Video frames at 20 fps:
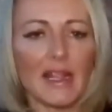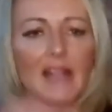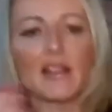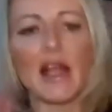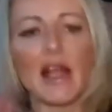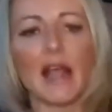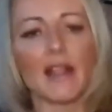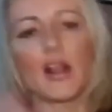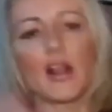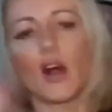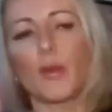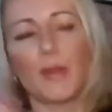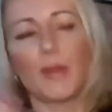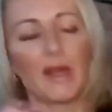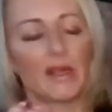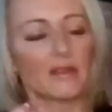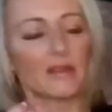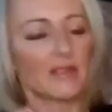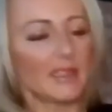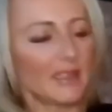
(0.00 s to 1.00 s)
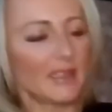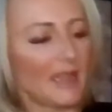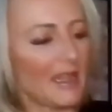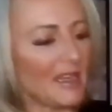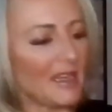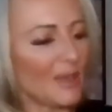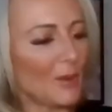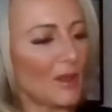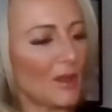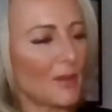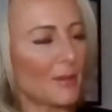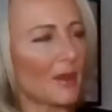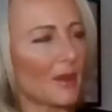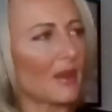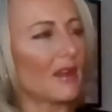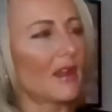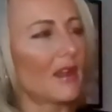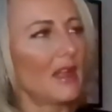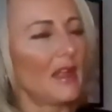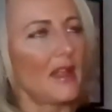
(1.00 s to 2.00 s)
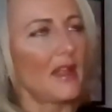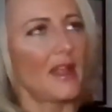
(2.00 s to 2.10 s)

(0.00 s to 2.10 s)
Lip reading: I get up early anyway, but